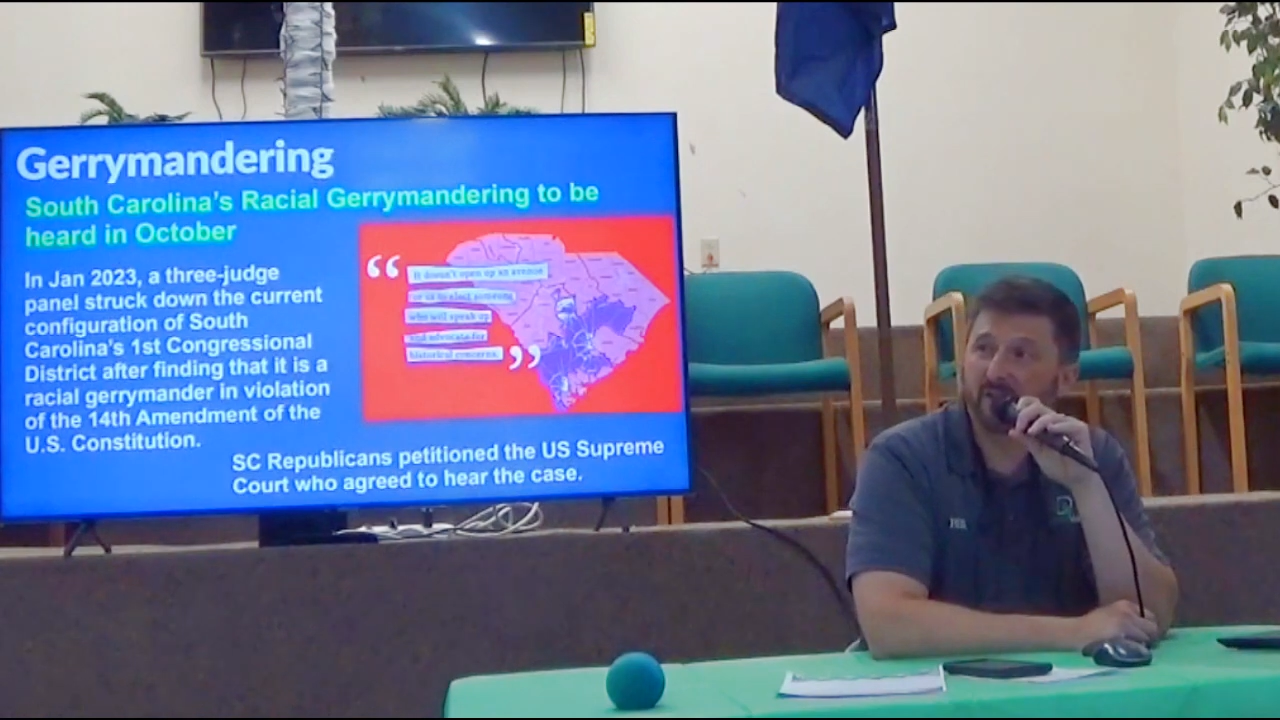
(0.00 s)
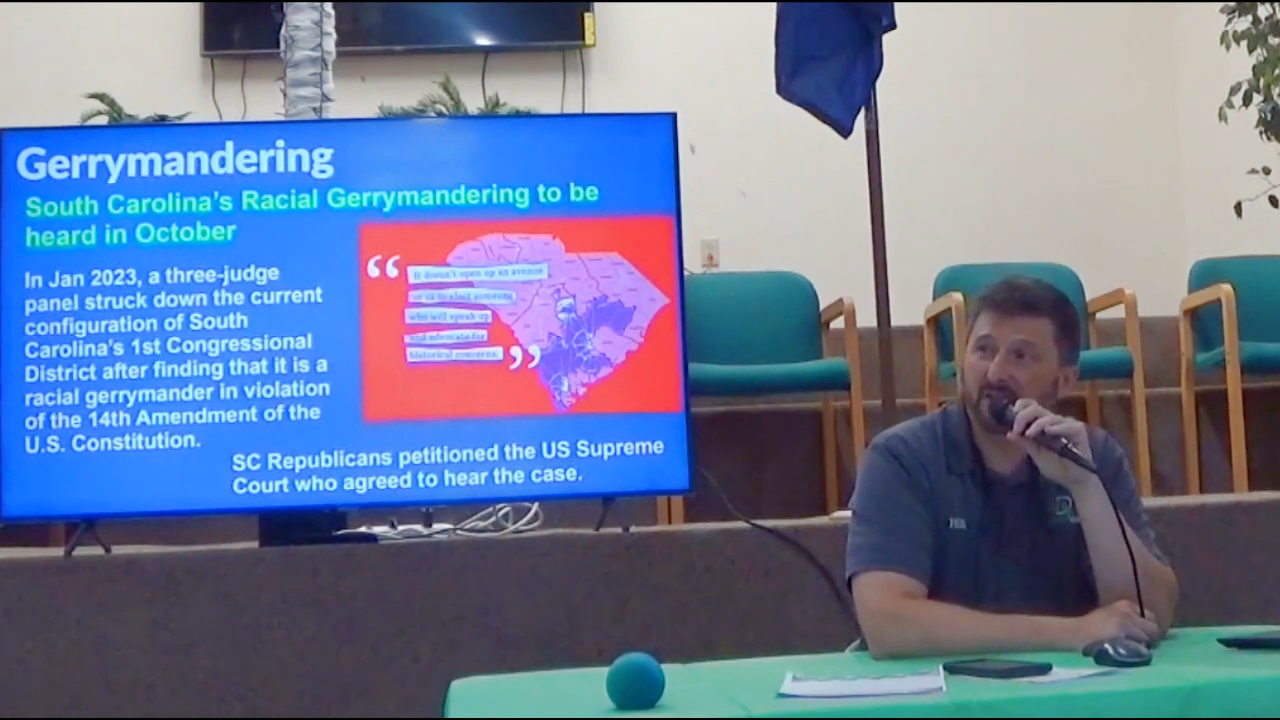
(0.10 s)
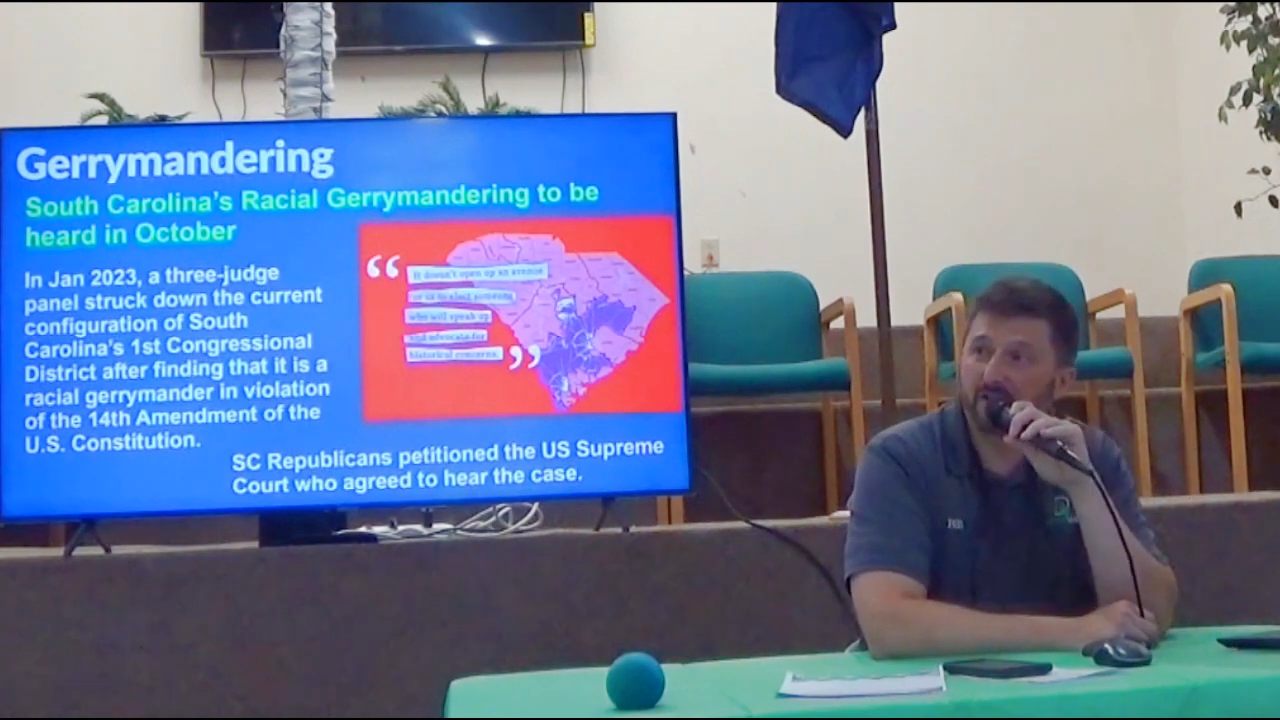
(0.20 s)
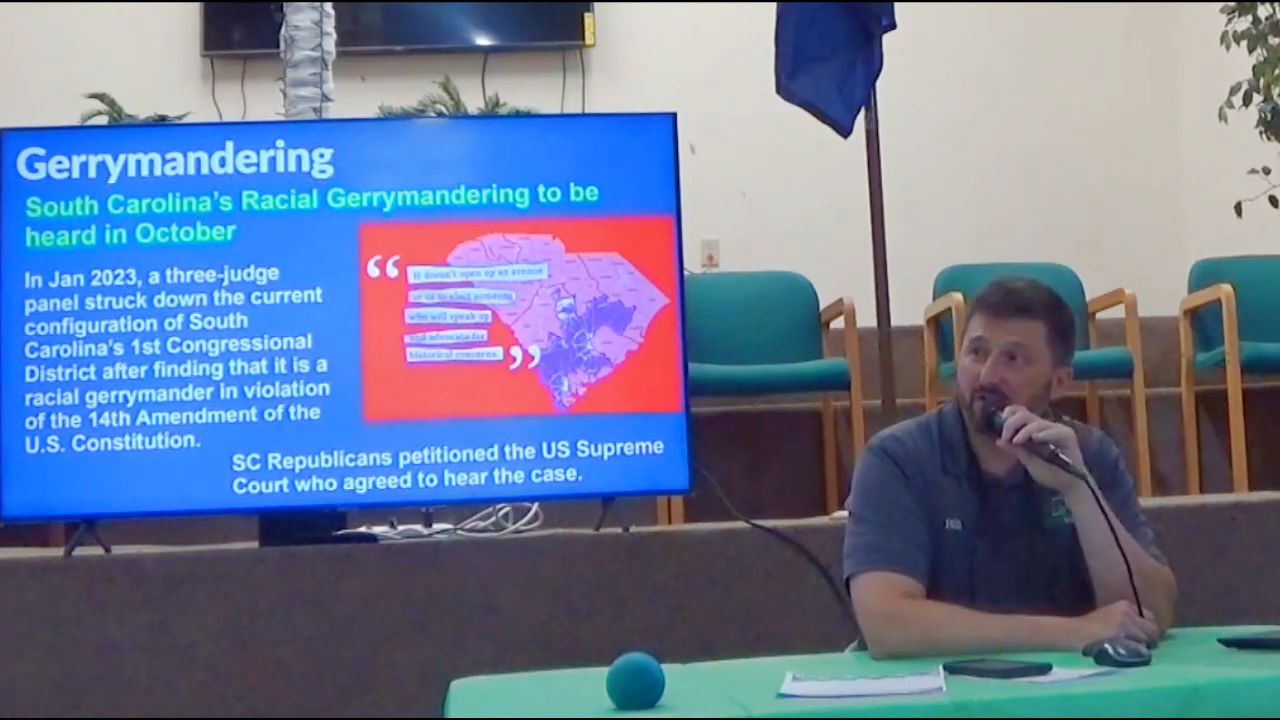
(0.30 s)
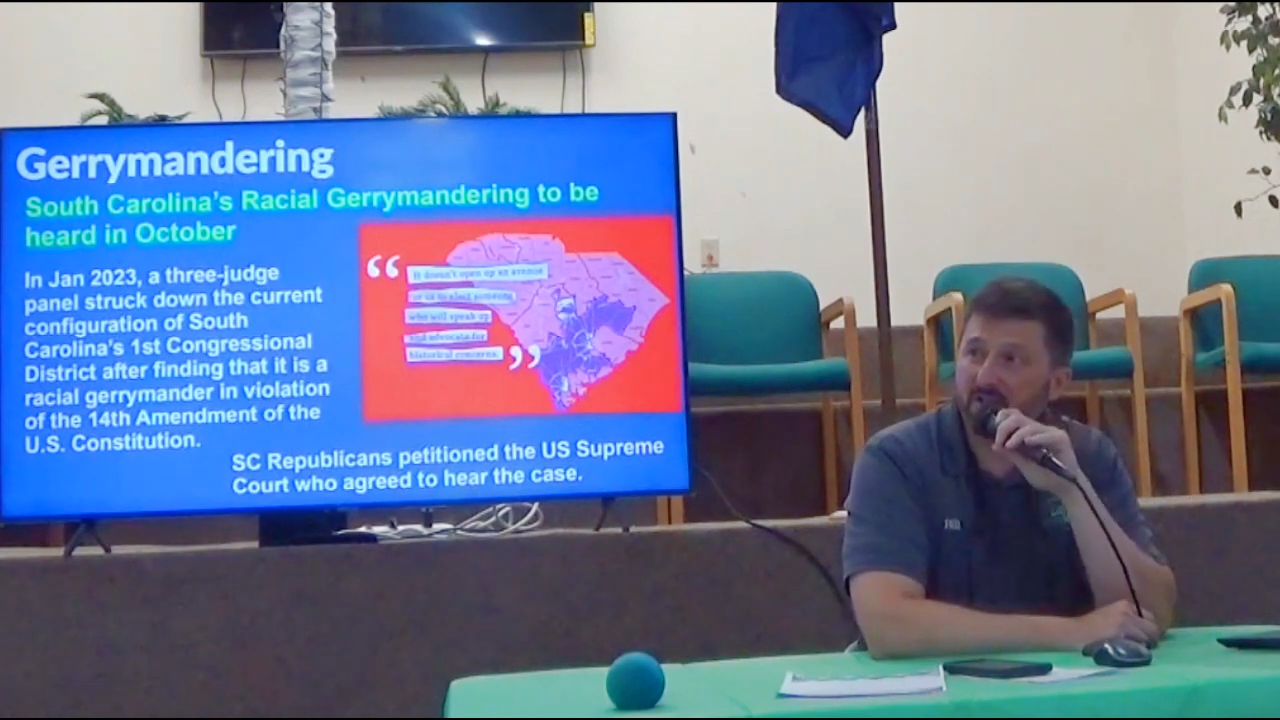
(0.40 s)

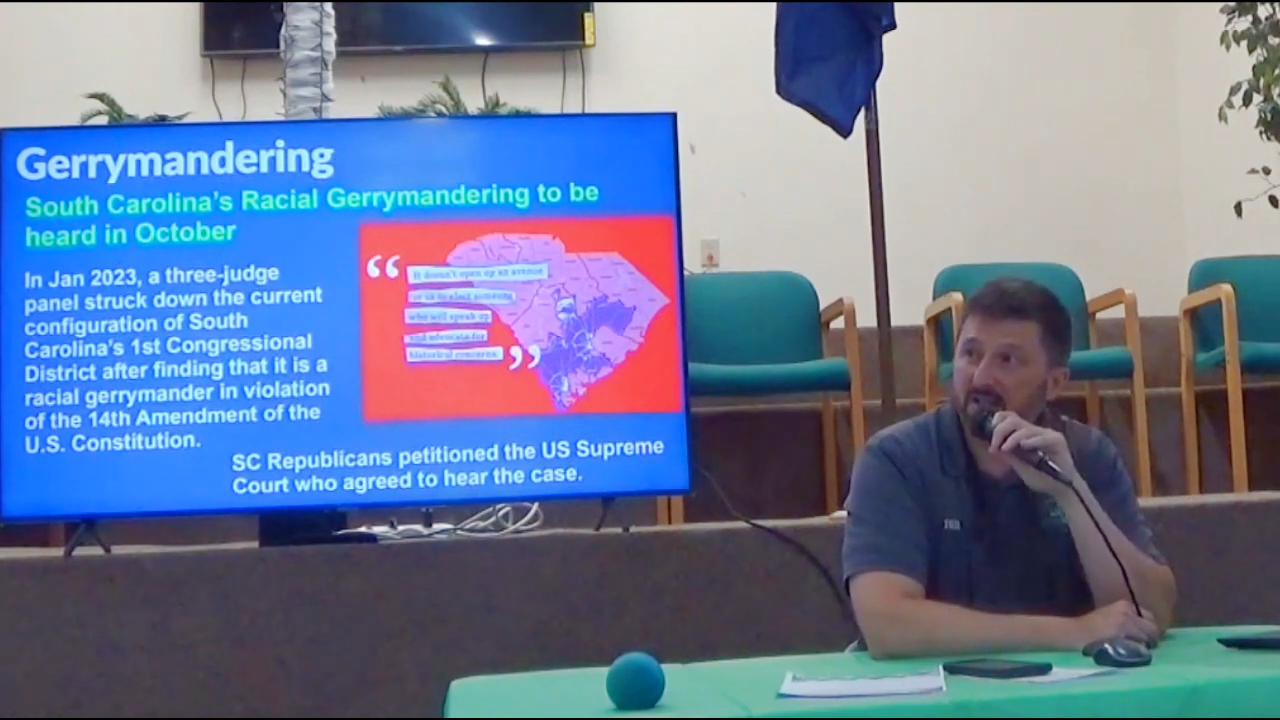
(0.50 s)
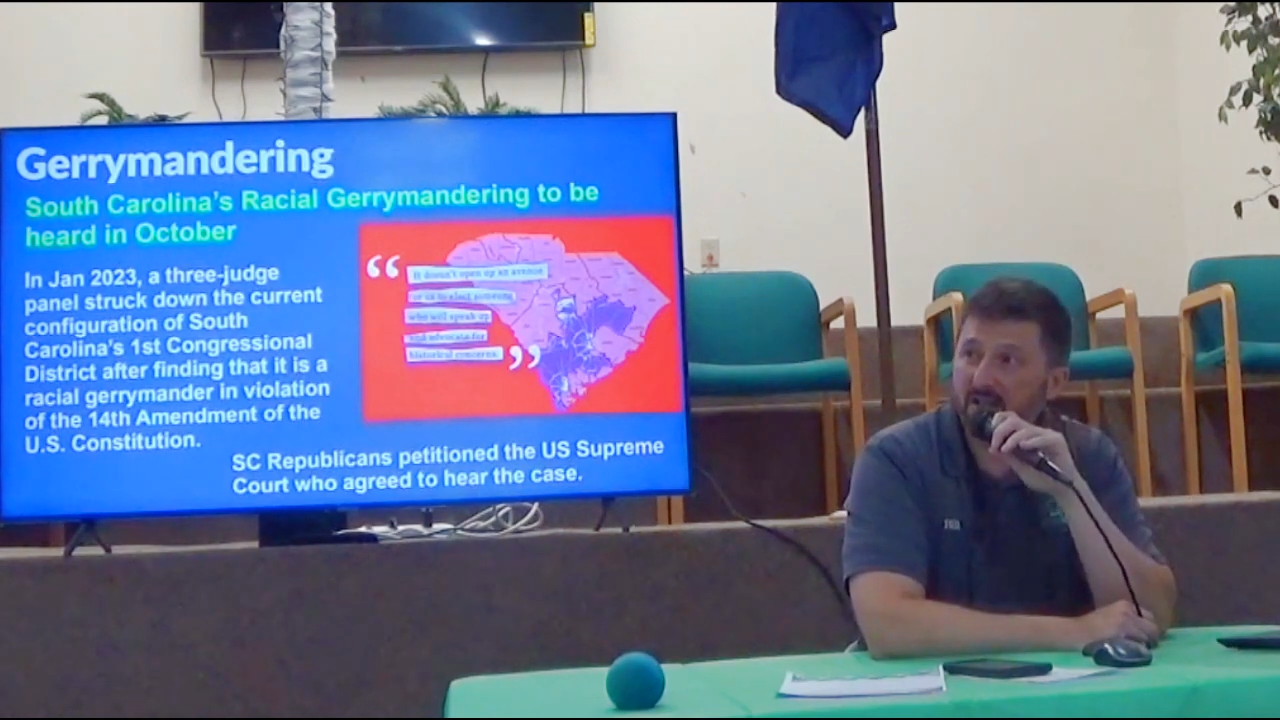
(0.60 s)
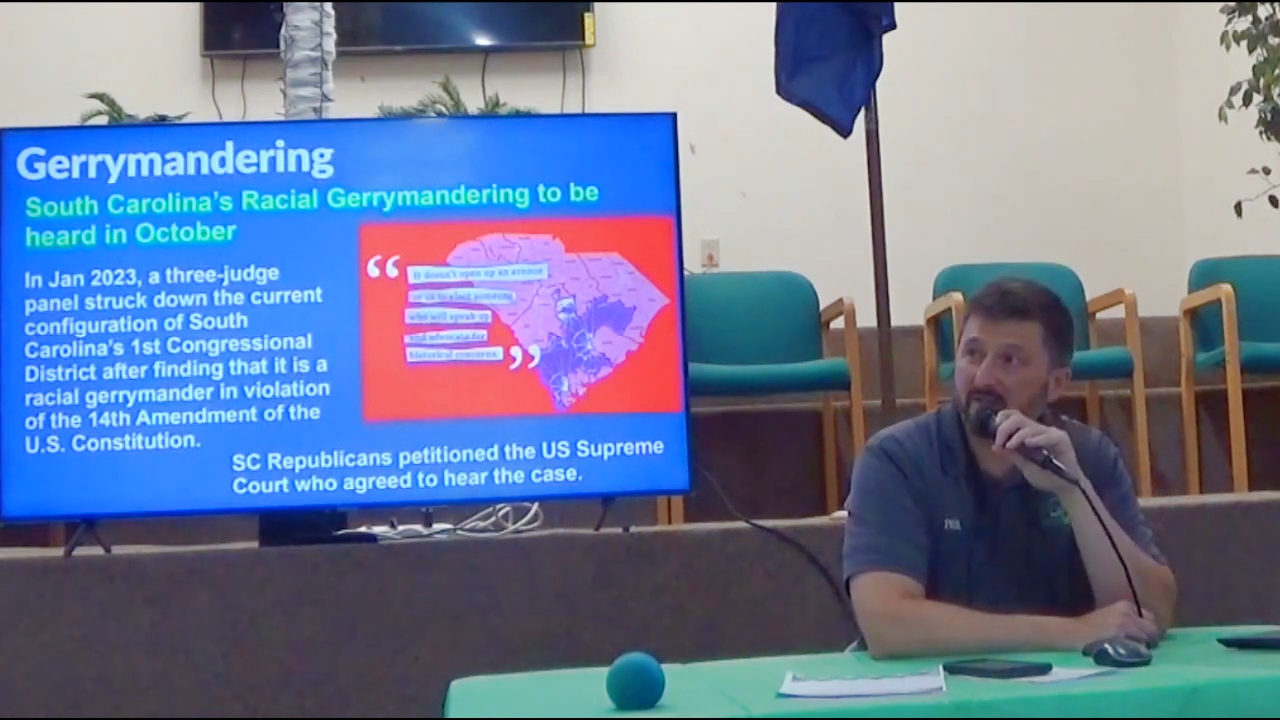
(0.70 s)
decisions